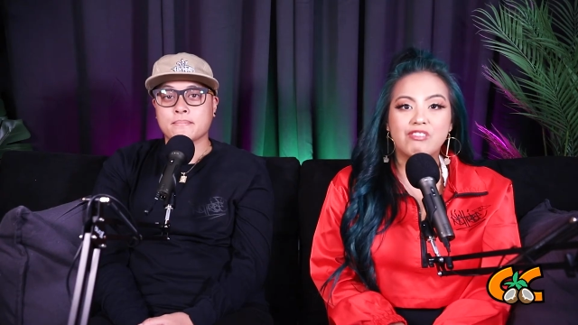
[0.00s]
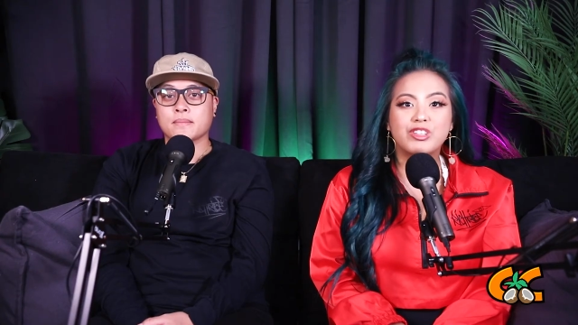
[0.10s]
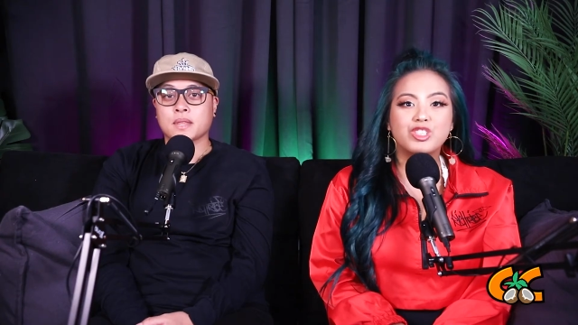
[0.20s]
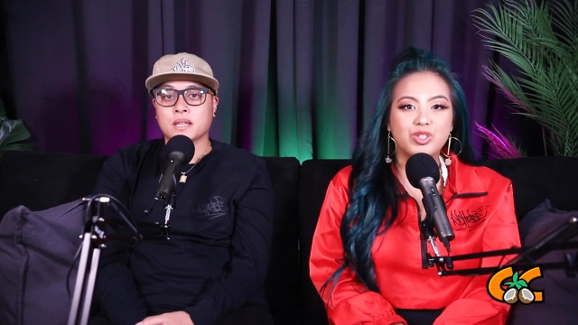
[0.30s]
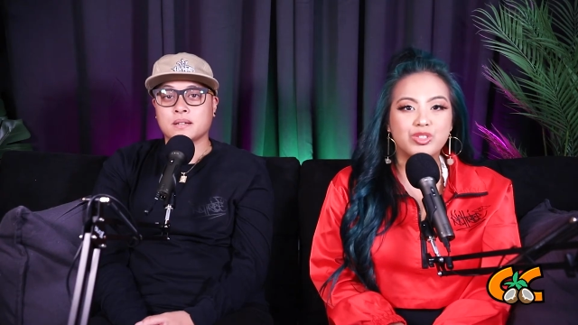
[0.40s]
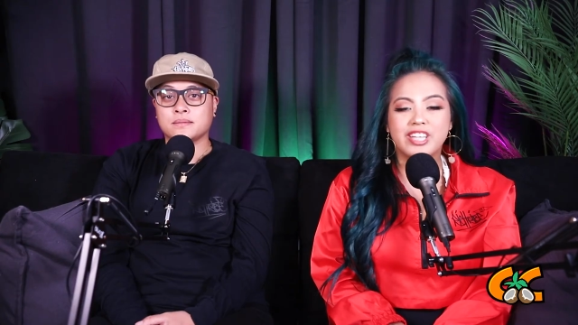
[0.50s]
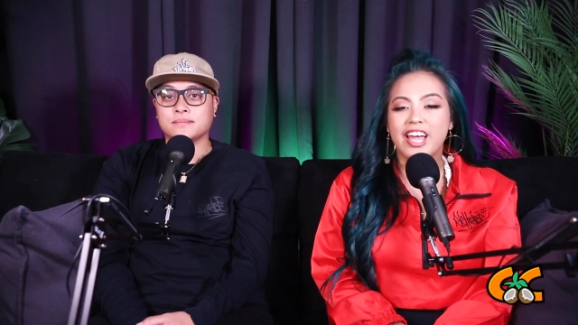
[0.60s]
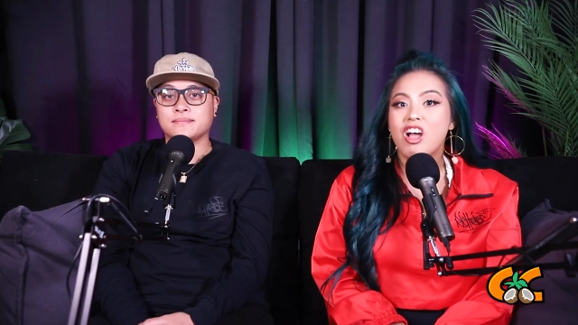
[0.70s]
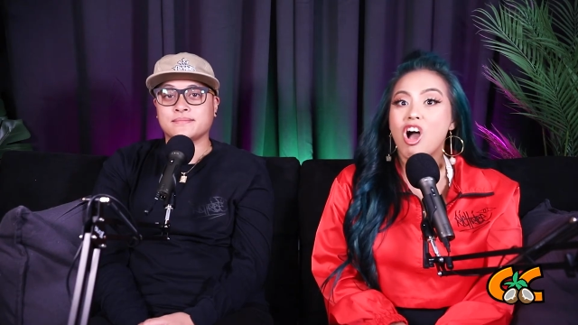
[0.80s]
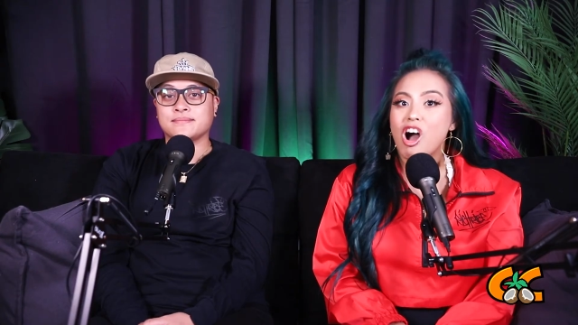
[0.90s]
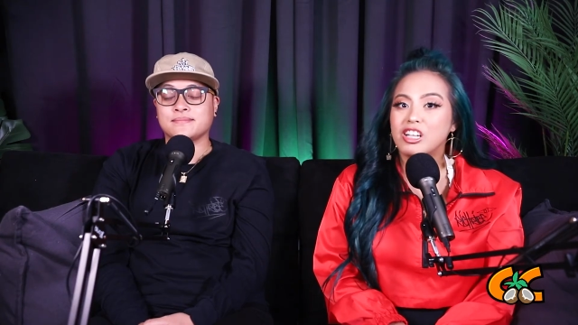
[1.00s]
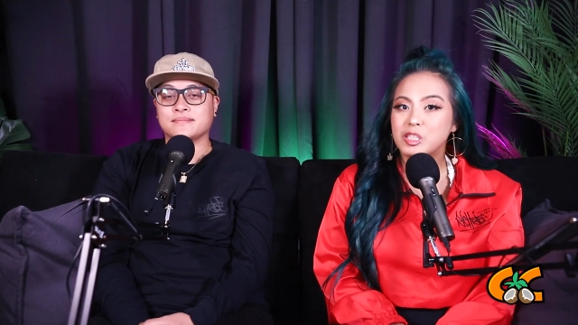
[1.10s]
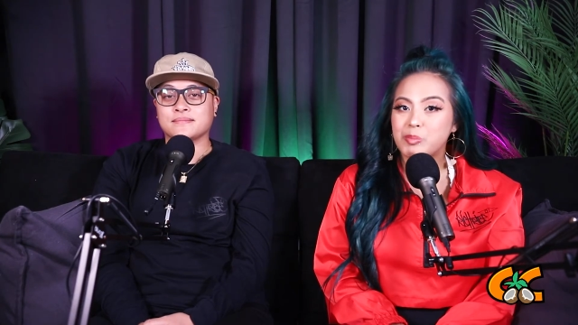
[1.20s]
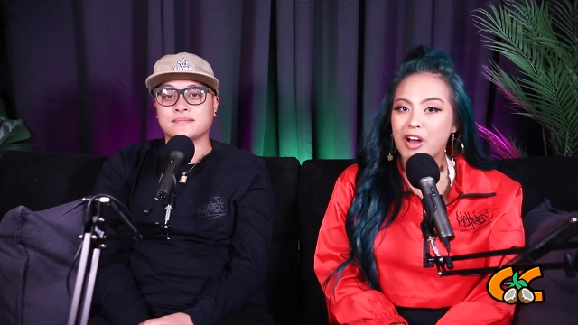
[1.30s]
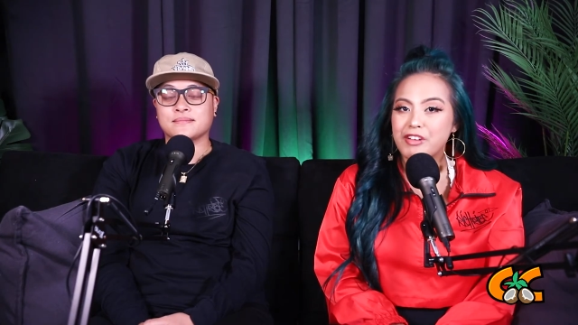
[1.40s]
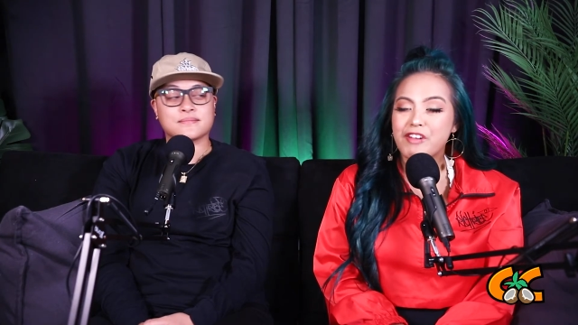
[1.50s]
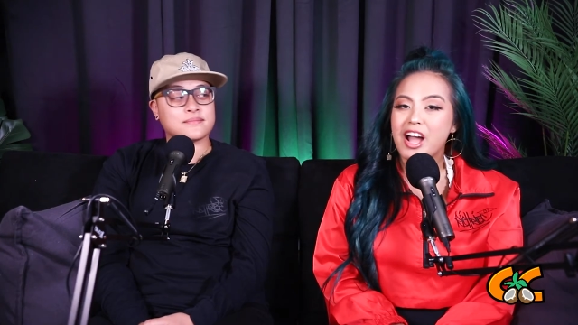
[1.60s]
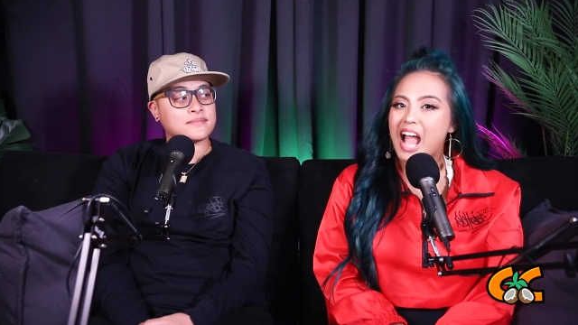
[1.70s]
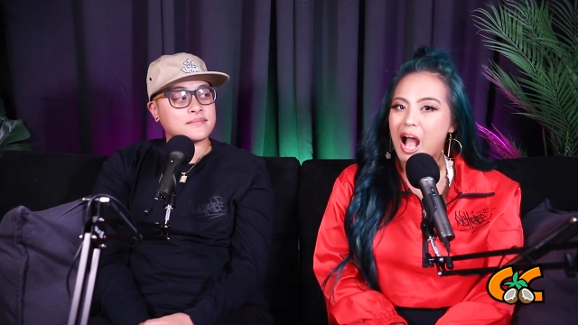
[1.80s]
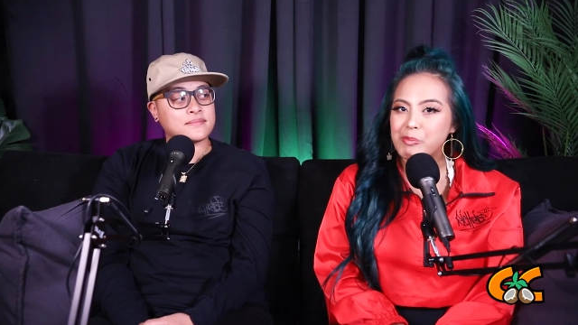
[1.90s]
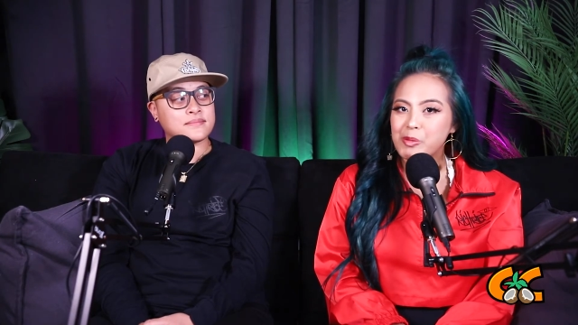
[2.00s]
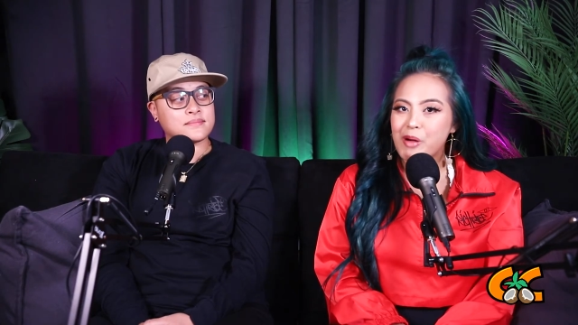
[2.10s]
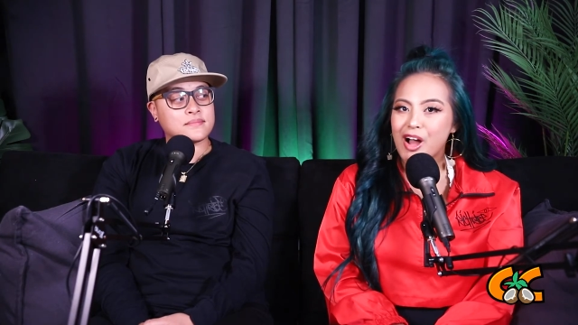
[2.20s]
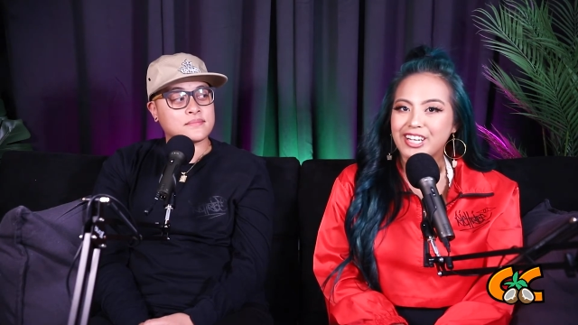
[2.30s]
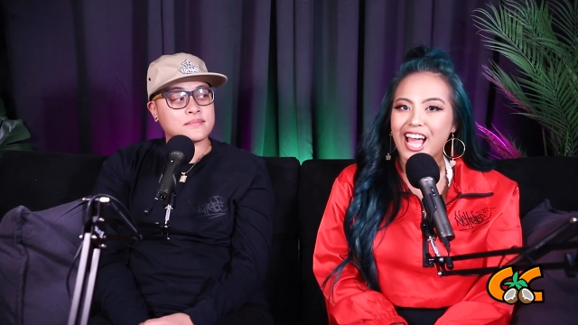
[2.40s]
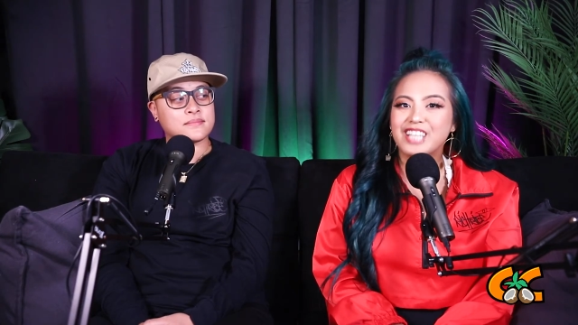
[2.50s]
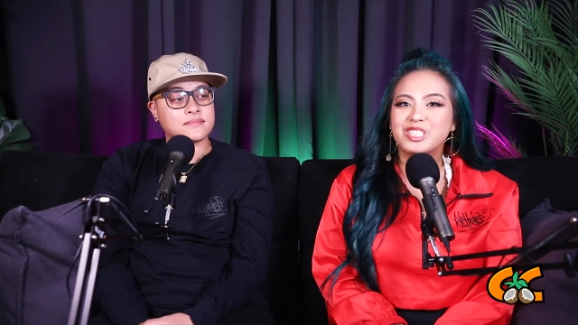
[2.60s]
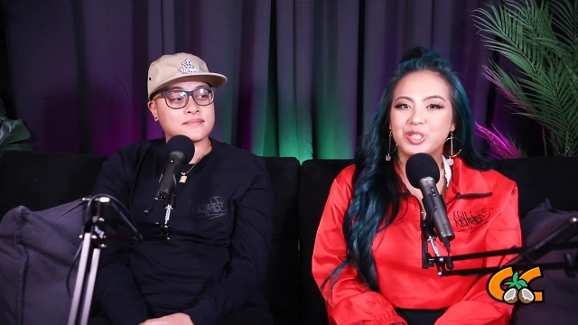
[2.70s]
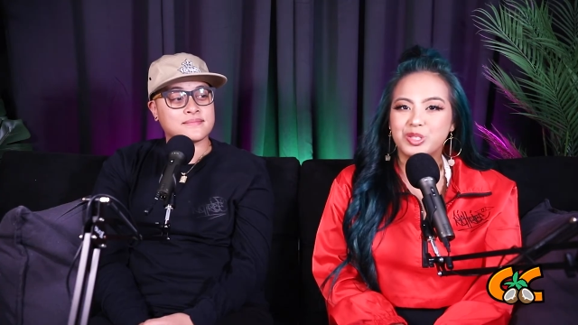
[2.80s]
Speaker 1: every Tuesday on Spotify, Apple Podcasts,